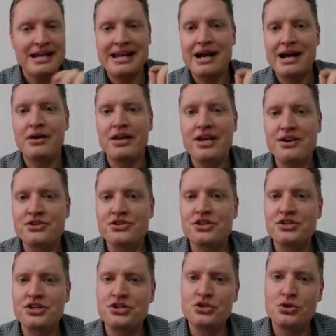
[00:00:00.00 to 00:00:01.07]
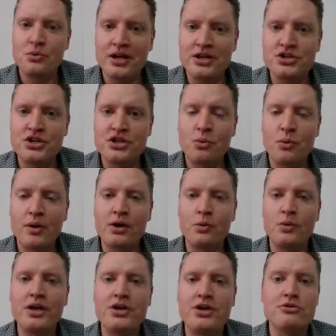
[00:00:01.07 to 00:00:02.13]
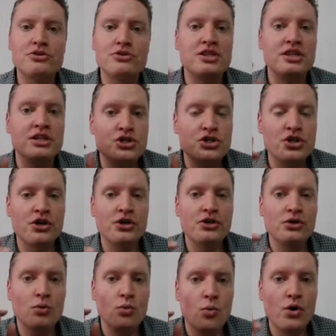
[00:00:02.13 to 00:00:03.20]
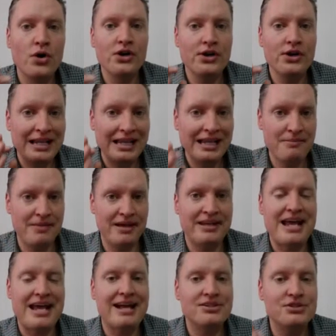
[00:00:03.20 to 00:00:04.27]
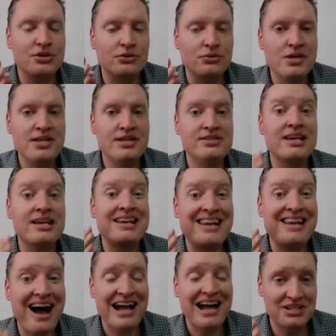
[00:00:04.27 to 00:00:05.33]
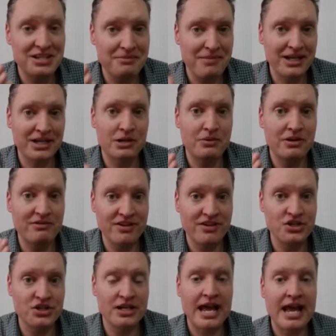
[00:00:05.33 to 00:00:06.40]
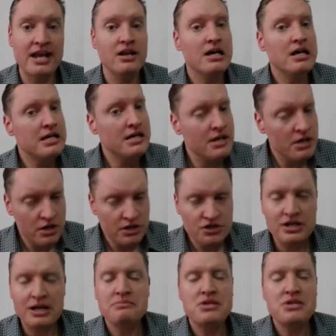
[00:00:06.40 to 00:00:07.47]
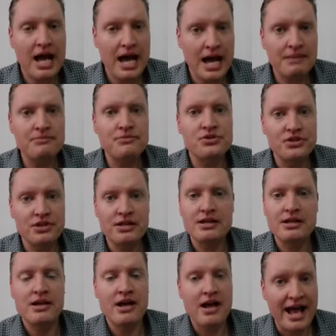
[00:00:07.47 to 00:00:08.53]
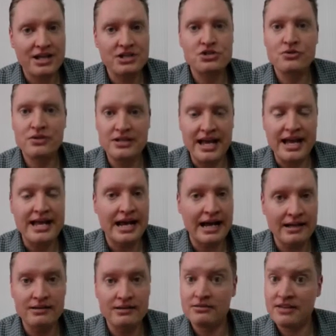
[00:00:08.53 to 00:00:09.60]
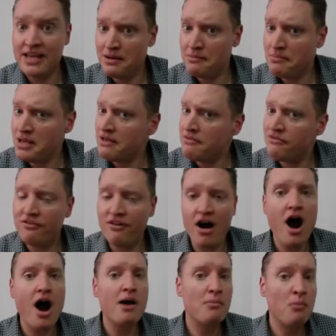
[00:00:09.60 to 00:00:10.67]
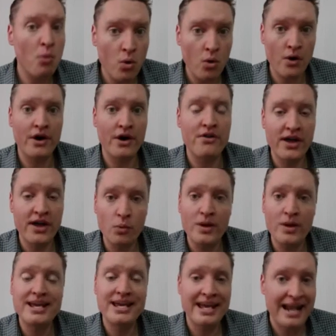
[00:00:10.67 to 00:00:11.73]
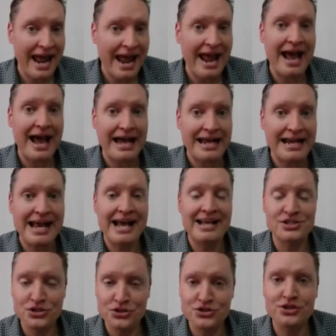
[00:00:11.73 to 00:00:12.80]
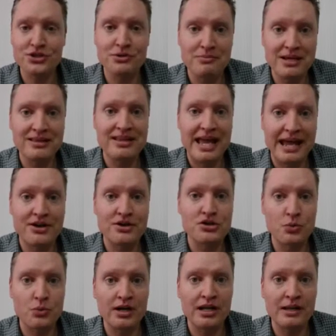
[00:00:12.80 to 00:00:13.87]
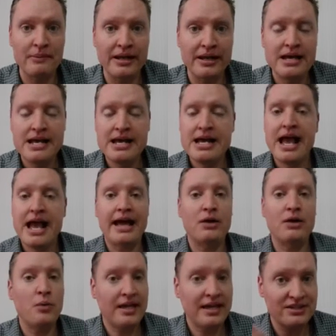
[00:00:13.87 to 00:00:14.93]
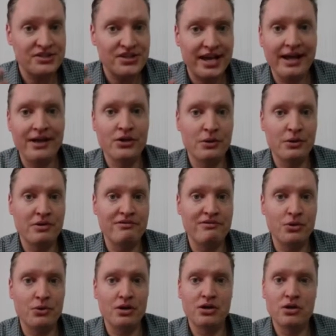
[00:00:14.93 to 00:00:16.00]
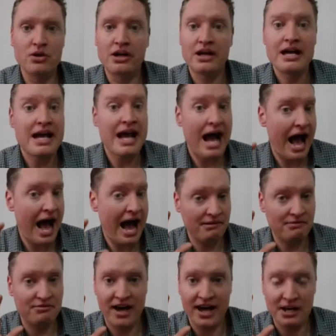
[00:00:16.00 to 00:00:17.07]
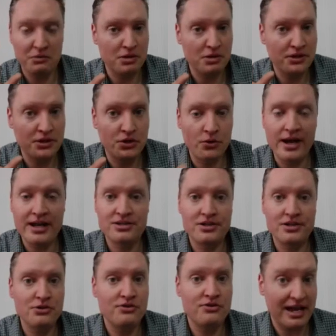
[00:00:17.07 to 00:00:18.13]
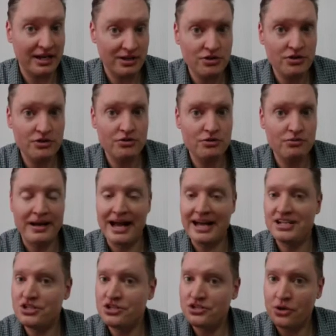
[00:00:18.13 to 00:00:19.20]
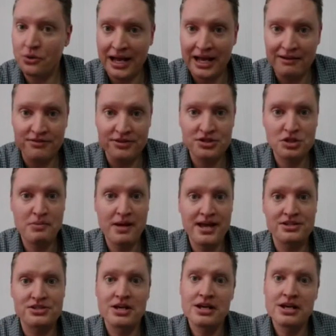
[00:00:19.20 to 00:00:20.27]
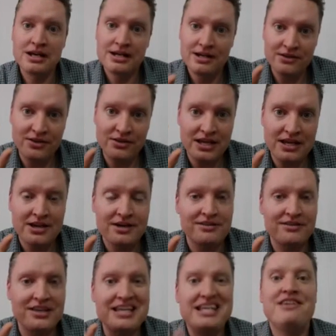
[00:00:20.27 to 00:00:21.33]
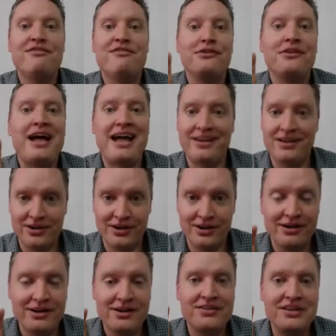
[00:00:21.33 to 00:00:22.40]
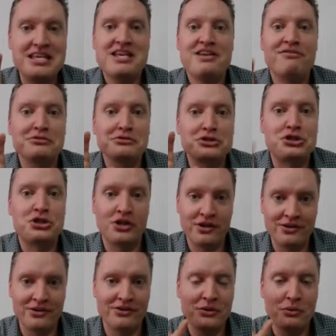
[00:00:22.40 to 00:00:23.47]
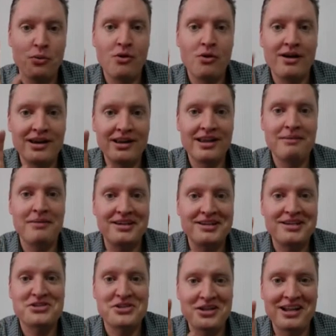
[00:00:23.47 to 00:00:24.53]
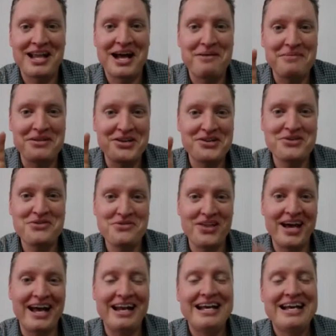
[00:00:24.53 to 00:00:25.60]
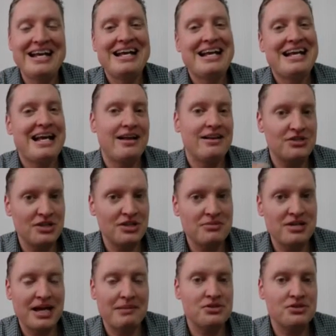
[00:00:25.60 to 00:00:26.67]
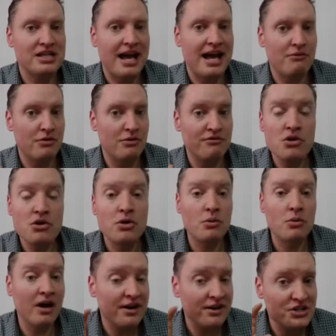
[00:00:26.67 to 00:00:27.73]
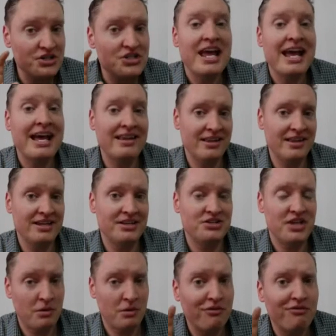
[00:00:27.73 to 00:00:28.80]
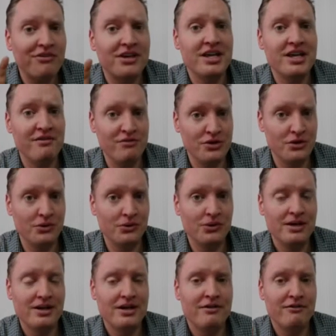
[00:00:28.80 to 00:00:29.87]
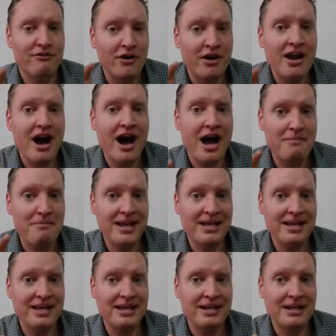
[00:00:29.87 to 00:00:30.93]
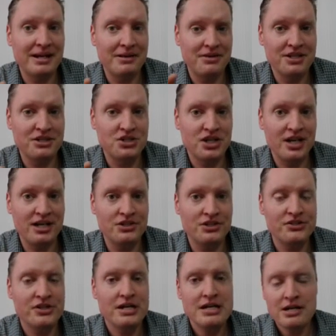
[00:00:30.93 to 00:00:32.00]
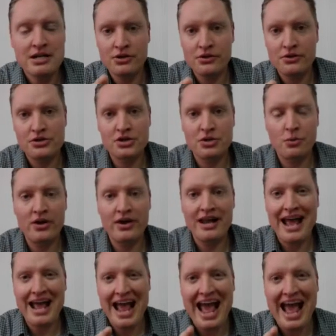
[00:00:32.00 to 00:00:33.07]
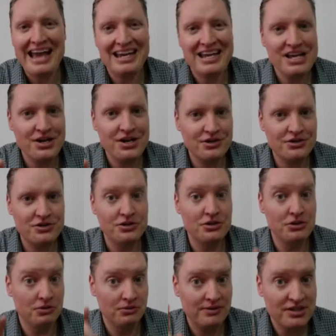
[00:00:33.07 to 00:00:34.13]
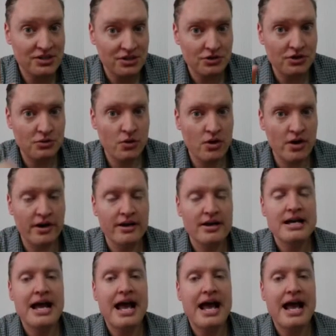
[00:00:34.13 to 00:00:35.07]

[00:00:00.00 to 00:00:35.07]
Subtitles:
Now here's a situation where we use the journal word limit as a reason not to make a revision, and sometimes extra data can be far more than we can add and still meet the editor's word limit, and we can tell the reviewer, look, I thought it would be great to do that too, but I just don't have the space. The evil editor, the evil journal, the word limit doesn't allow me to do that. Sometimes the reviewer will understand this and will forgive you for not making these changes. Notice the word adhere to. That's a good word.